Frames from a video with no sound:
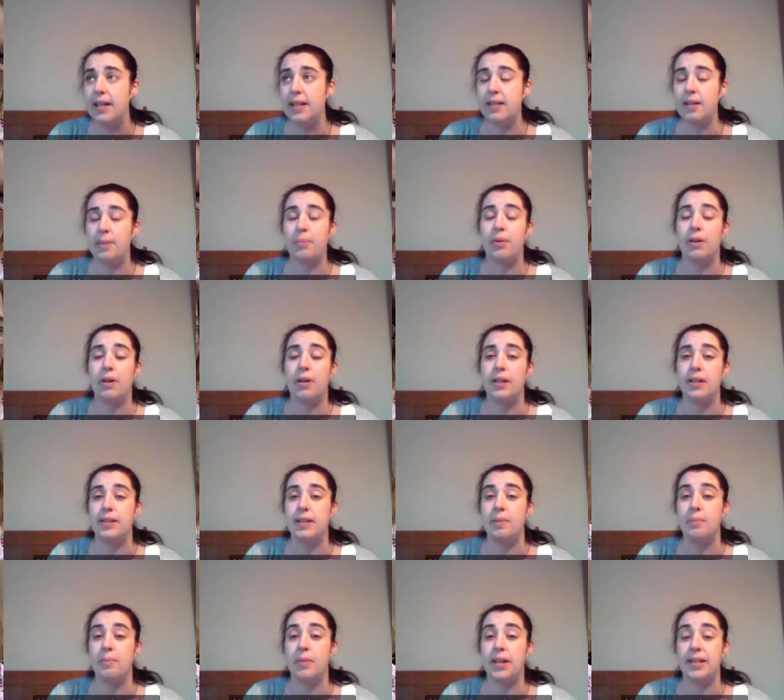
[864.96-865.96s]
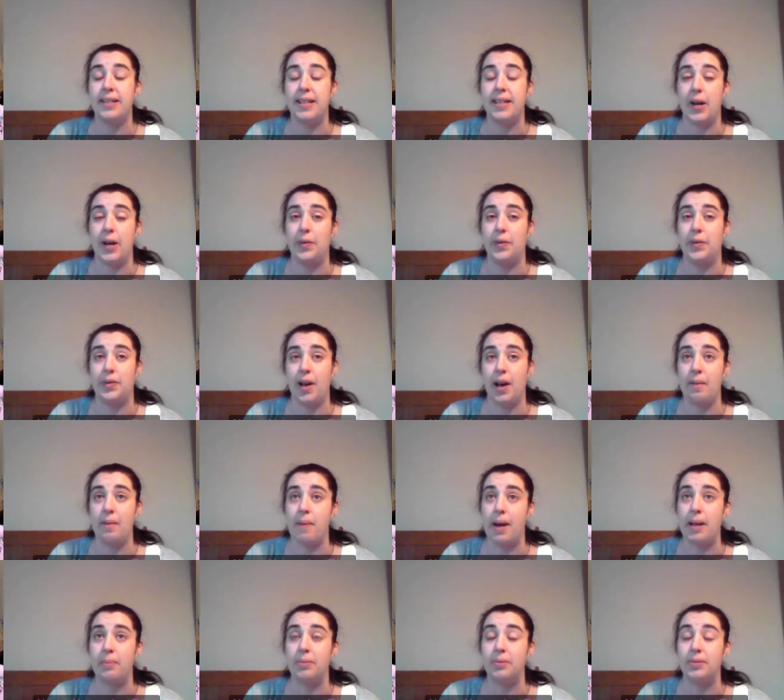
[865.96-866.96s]
surprised at myself that I'm
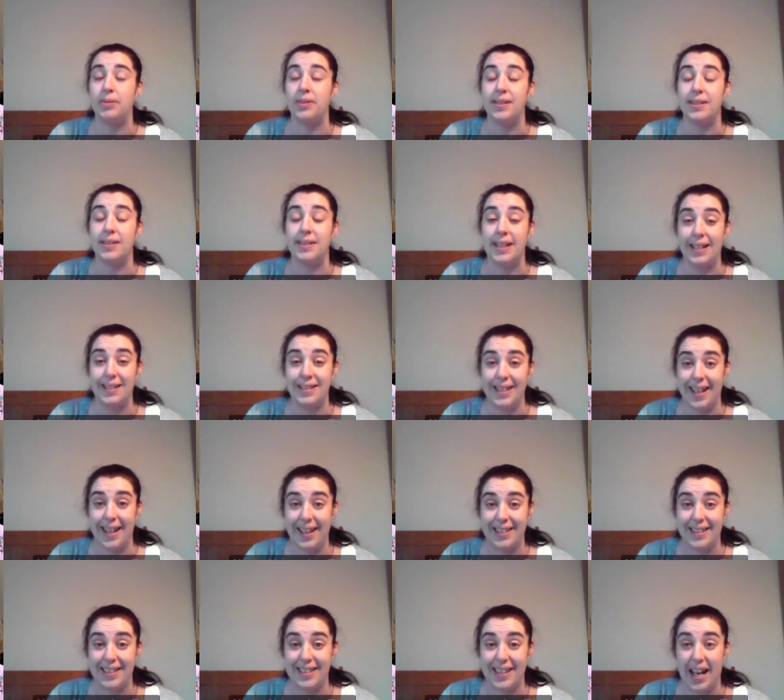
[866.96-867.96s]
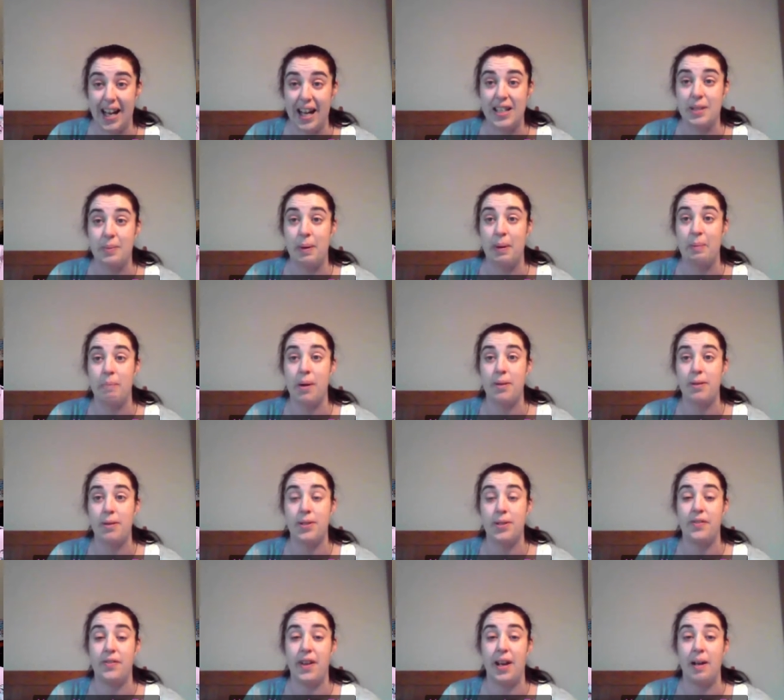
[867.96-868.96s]
able to sit here today. I spent
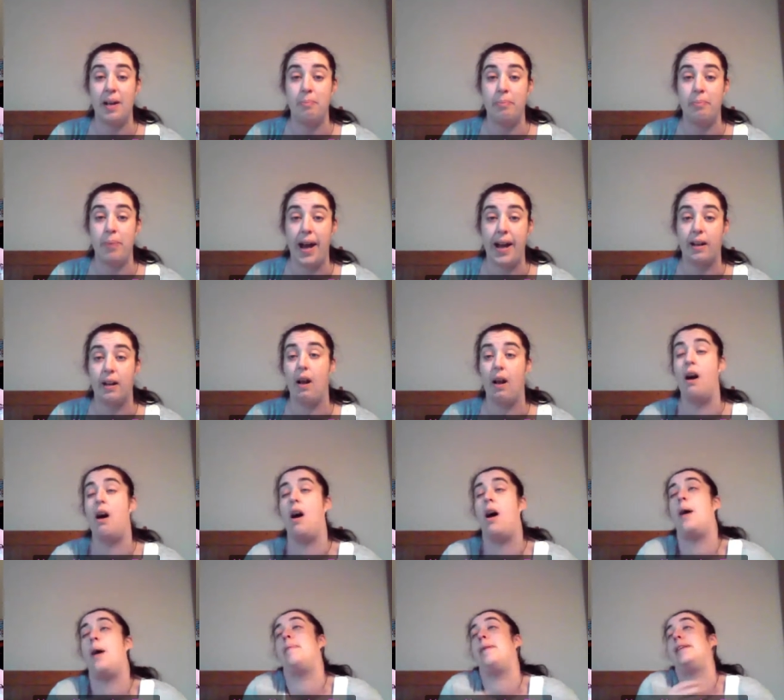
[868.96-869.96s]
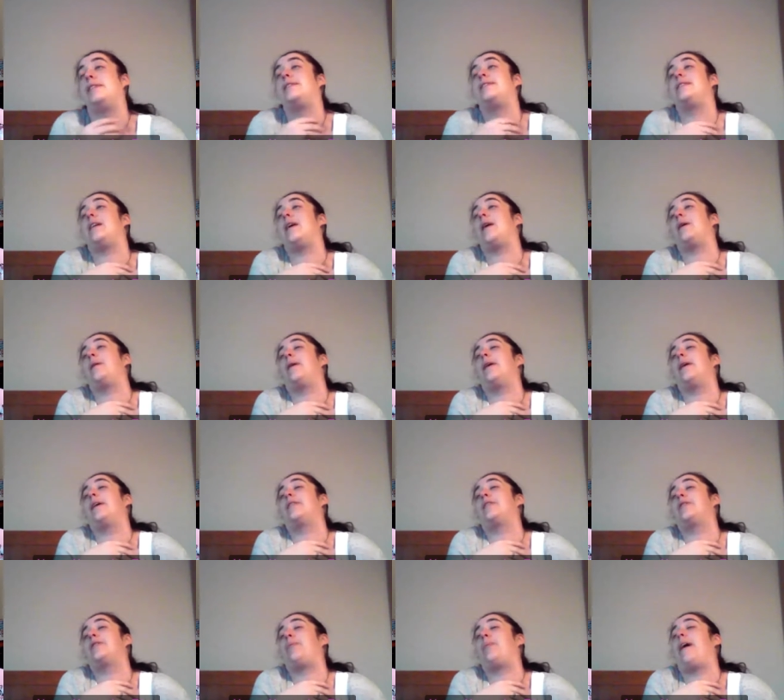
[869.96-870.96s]
most of it in bed, like, oh, there's so
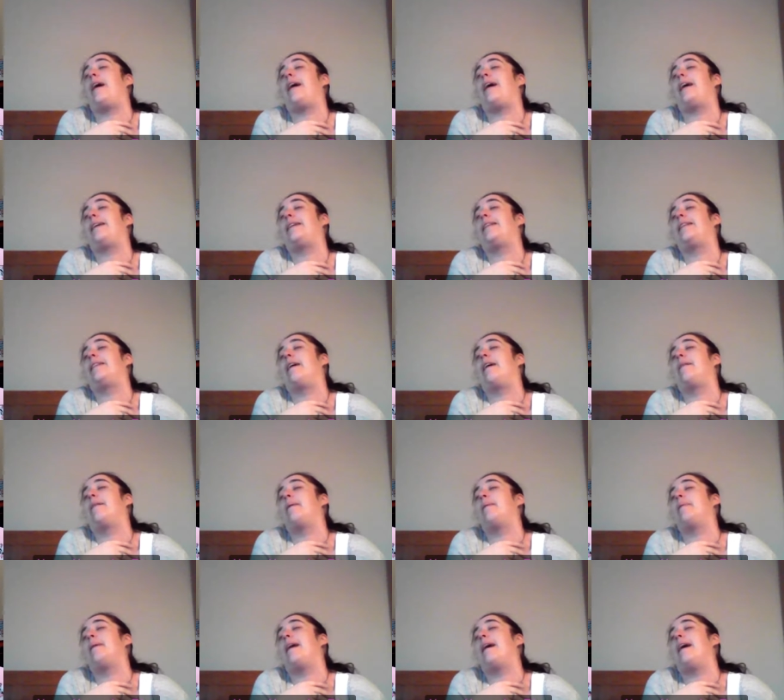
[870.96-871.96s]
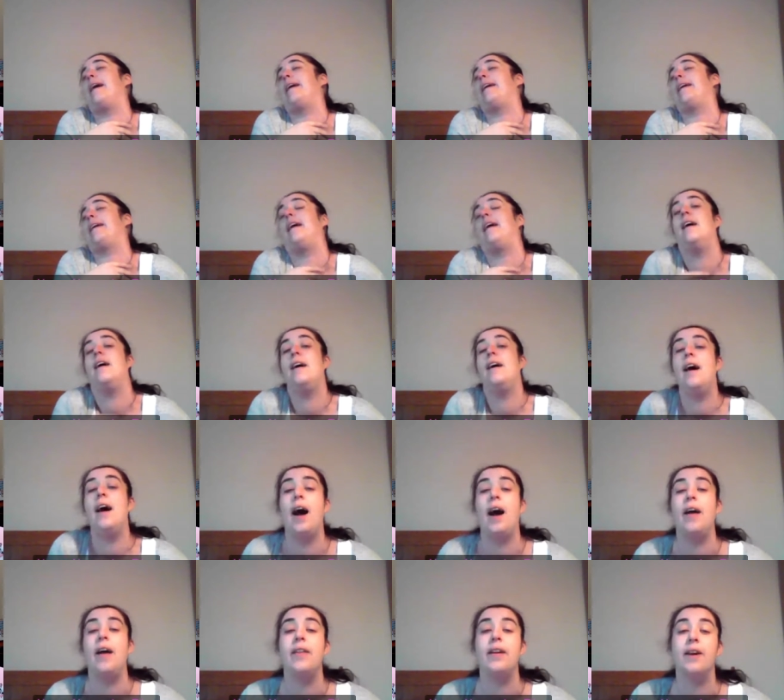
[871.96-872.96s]
much pain, go away.
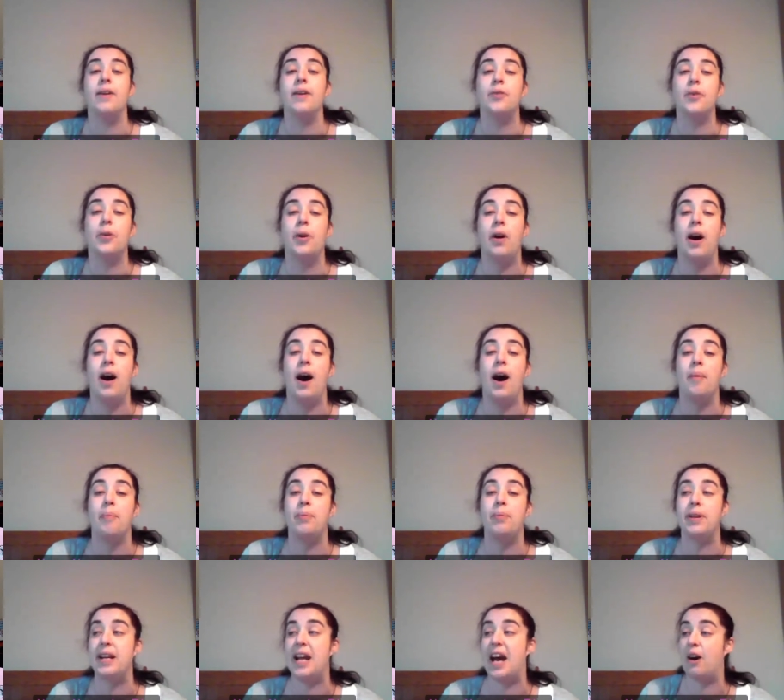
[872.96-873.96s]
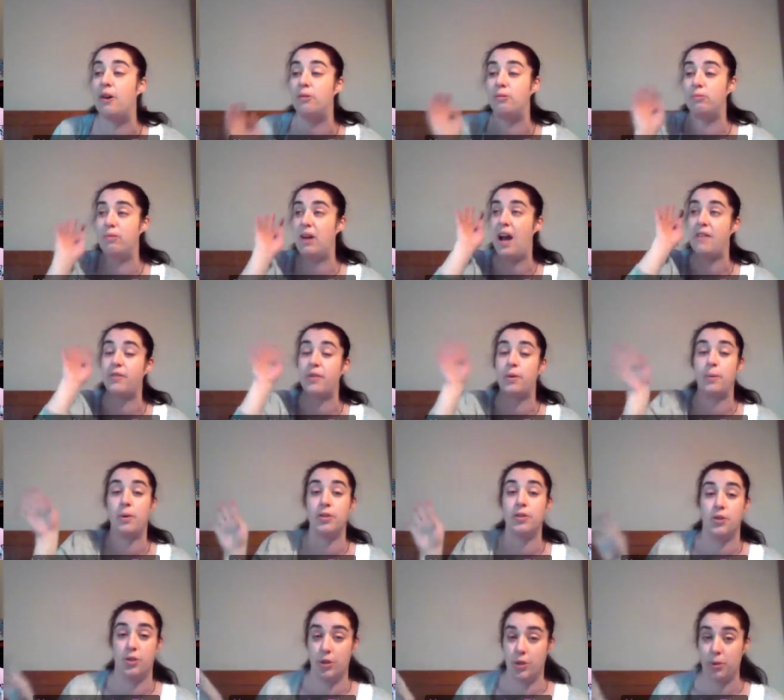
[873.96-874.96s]
And then I've got up, and now
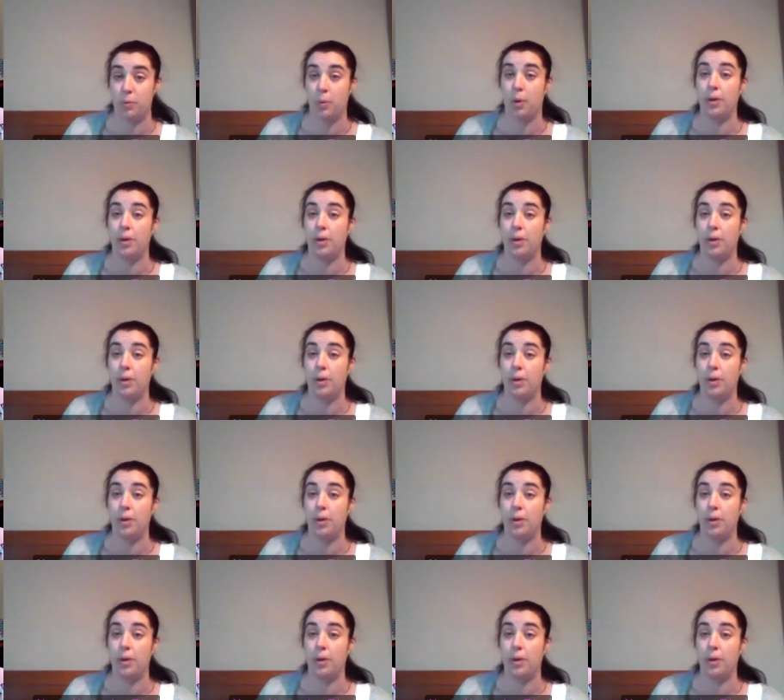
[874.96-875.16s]
everyone just